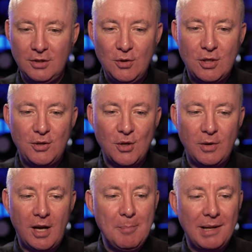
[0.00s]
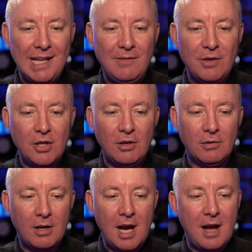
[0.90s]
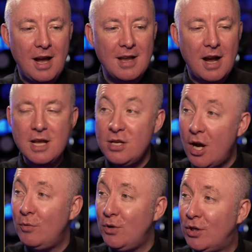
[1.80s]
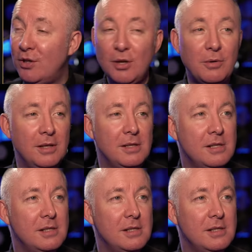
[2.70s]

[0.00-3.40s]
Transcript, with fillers: You could do it. I believe in you. I, I, I know you can do it.